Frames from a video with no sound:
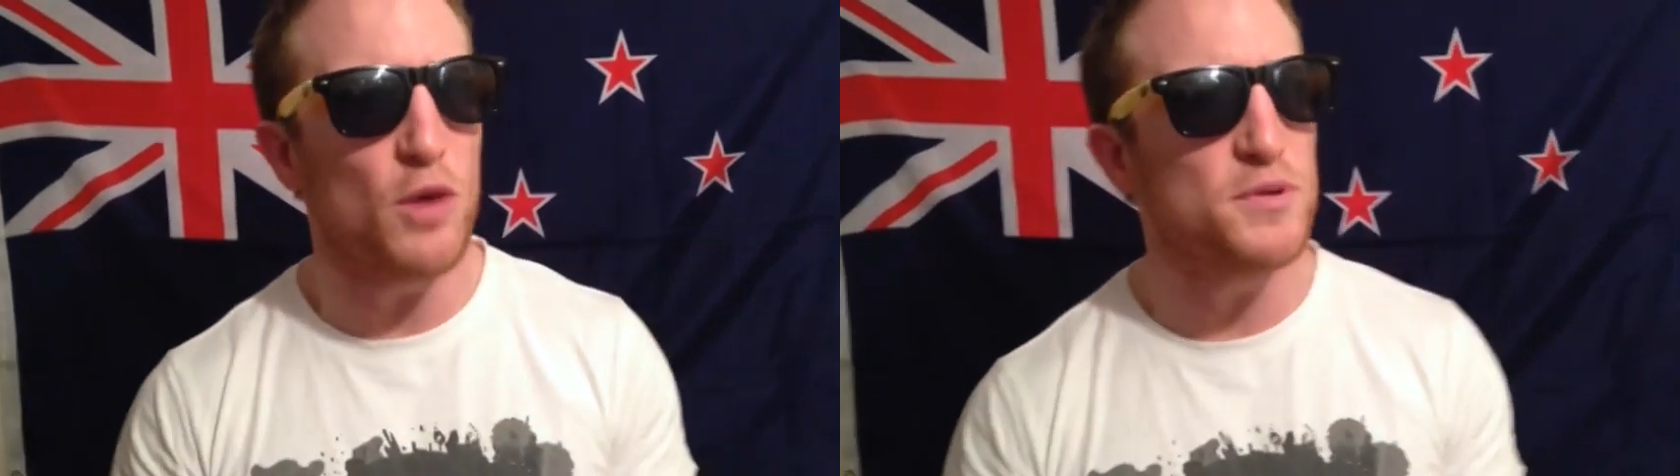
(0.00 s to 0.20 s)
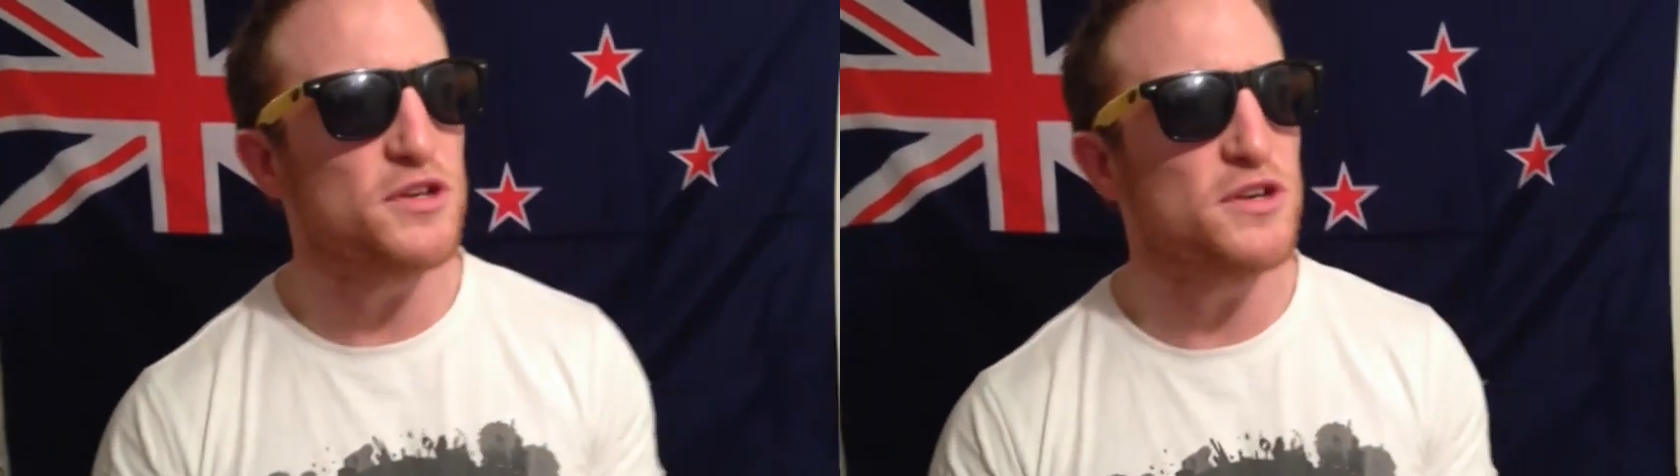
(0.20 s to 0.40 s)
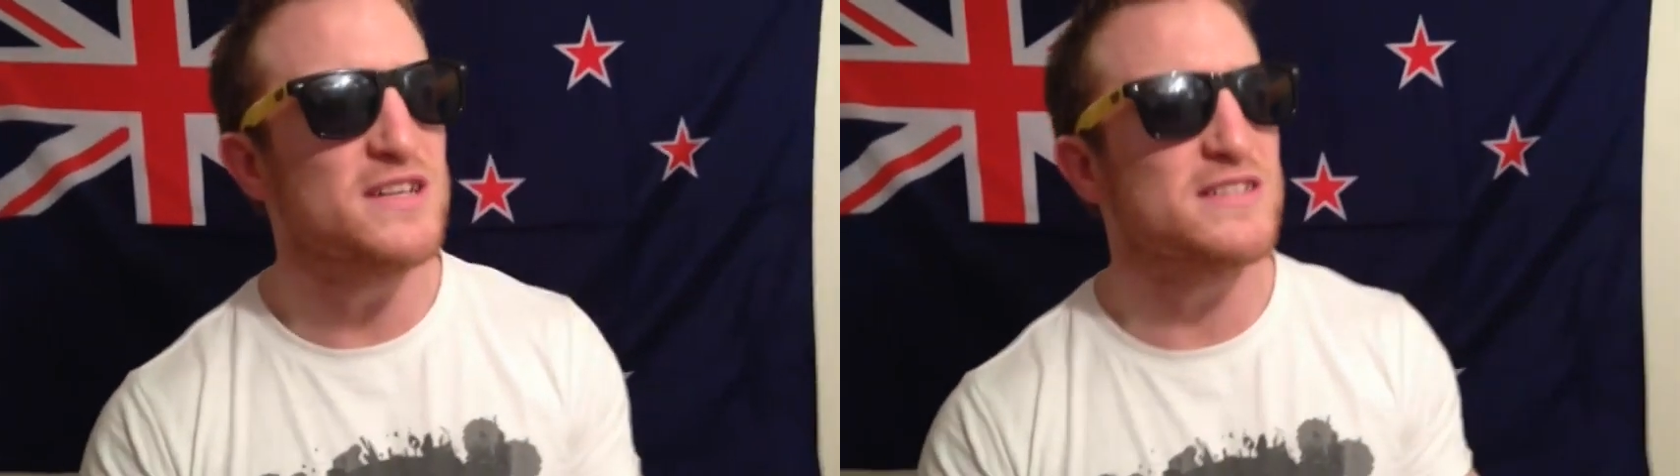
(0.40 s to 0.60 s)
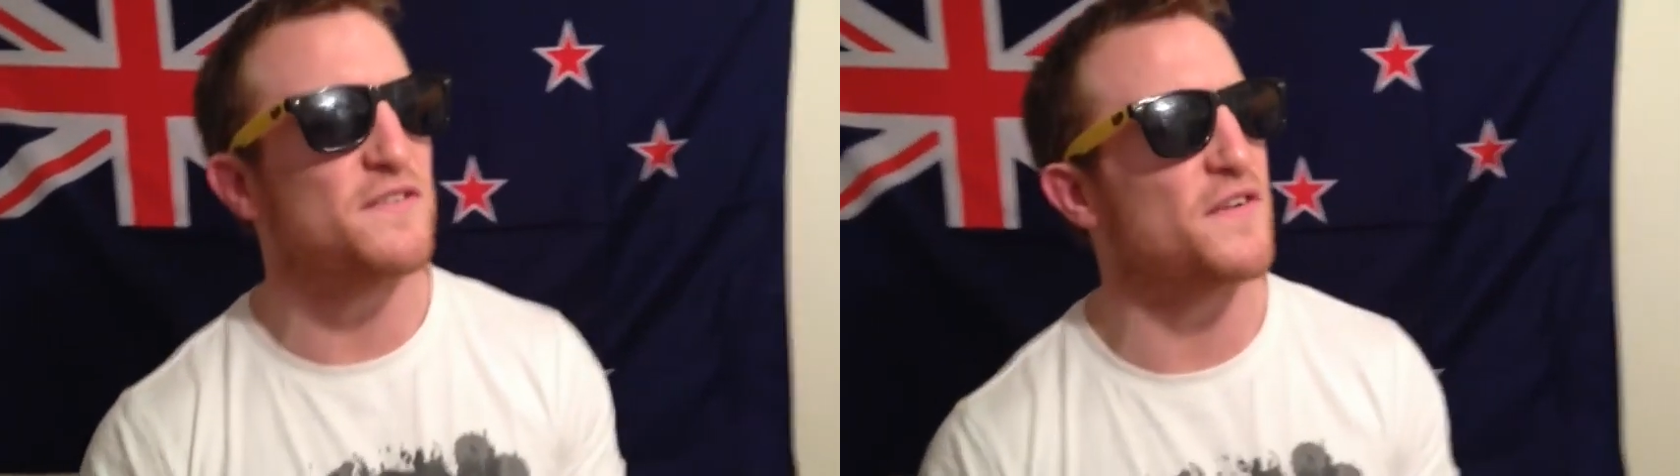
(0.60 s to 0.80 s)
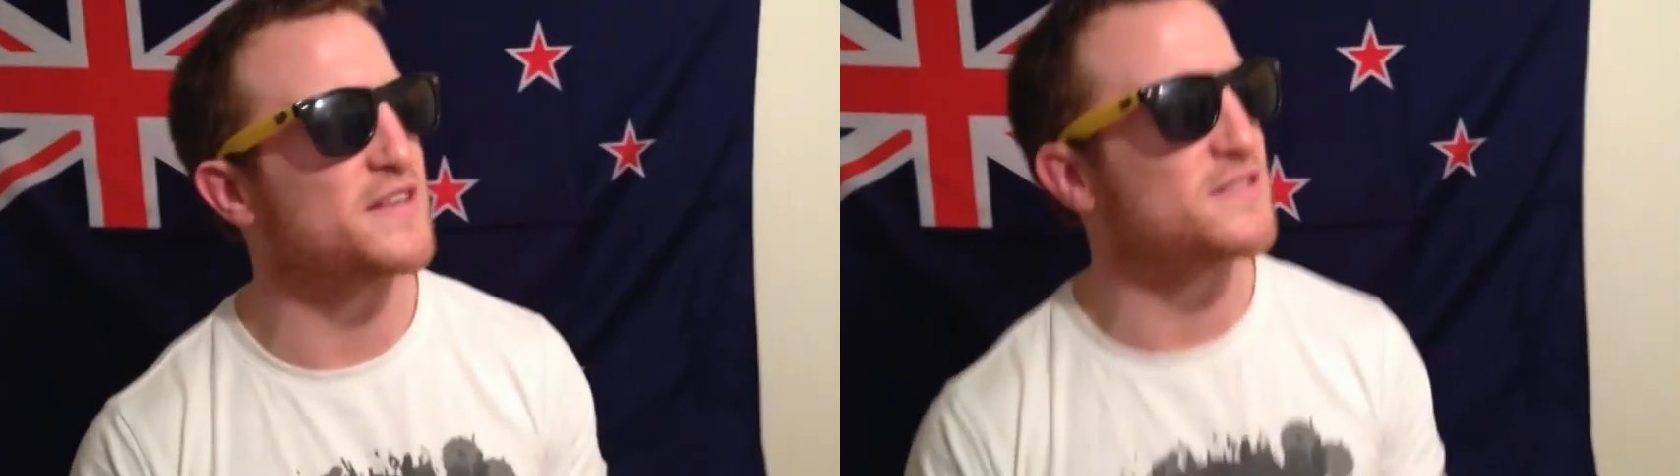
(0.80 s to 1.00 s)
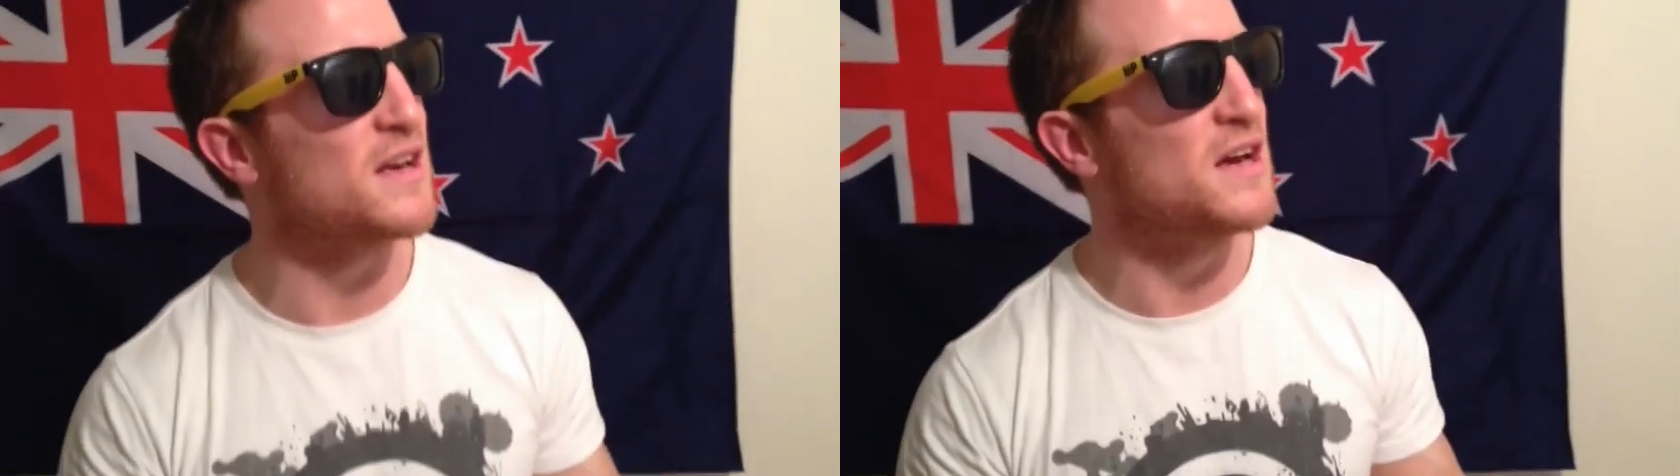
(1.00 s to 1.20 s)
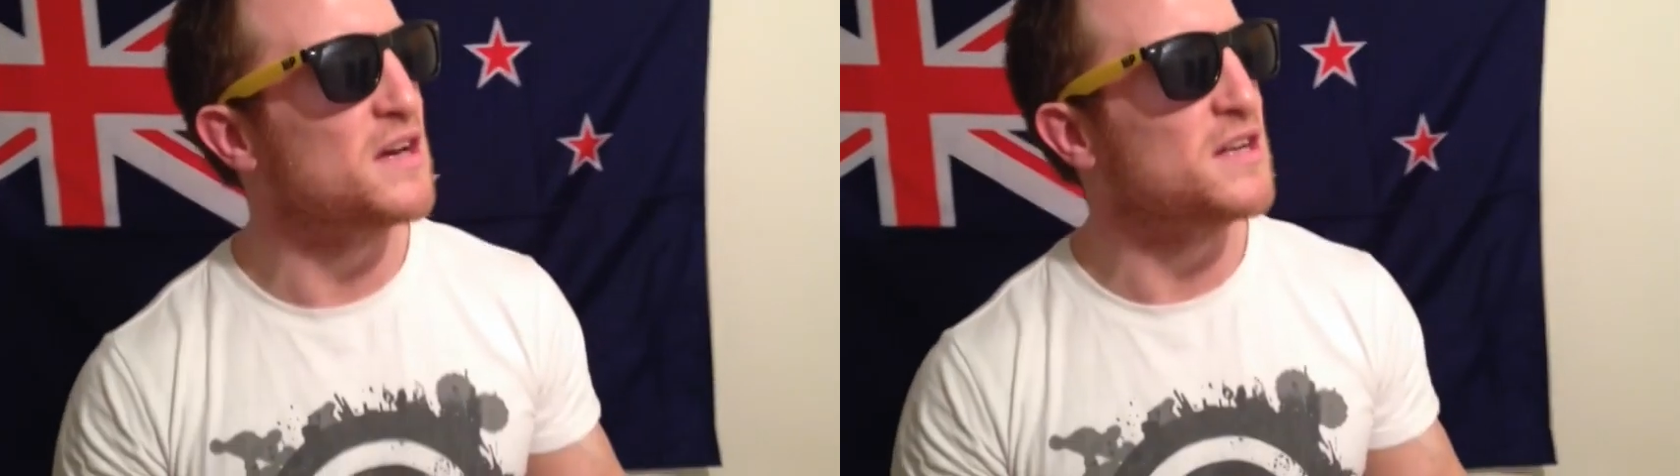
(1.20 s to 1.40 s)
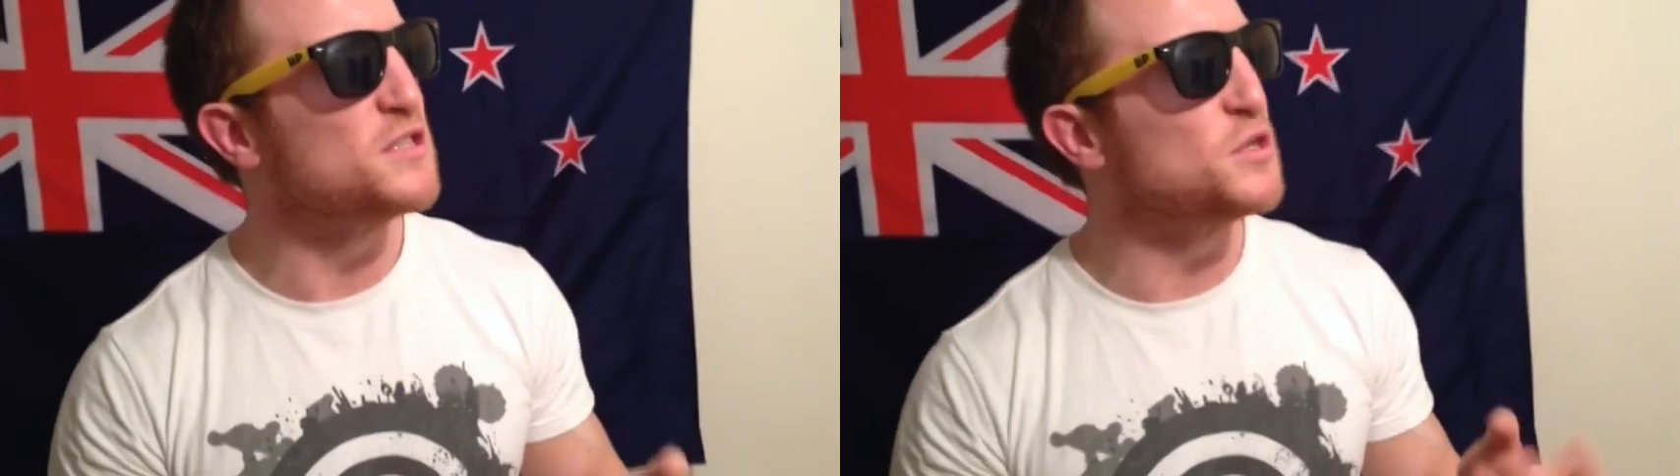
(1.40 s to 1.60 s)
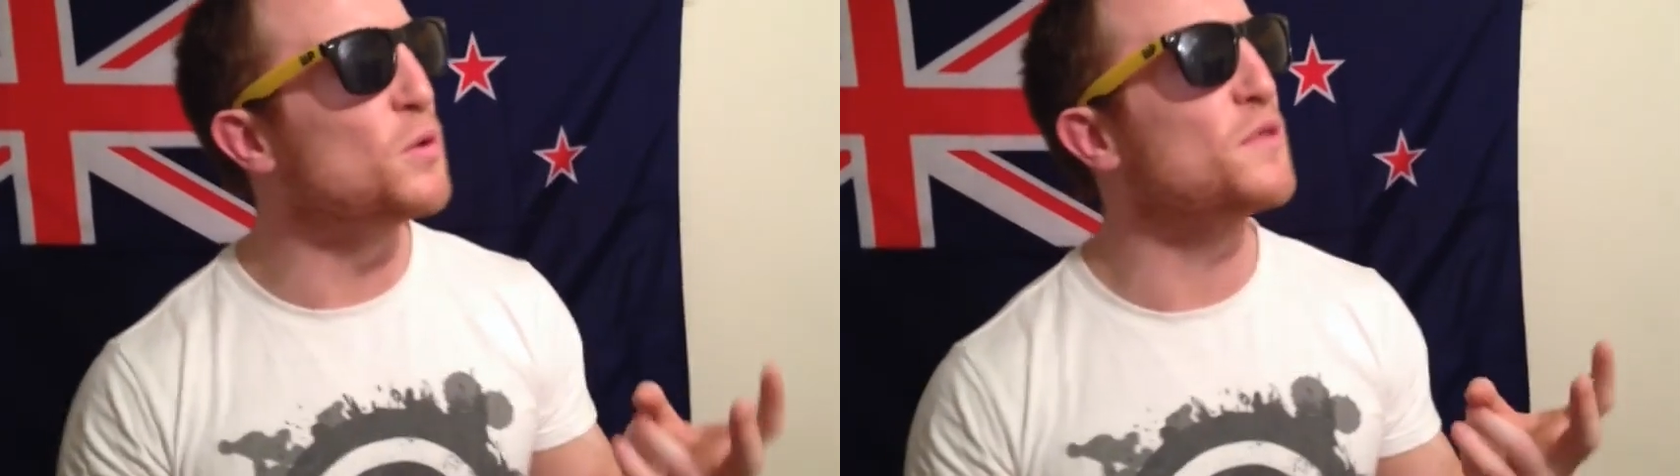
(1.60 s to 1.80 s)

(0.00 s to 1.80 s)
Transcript: Opportunities to face two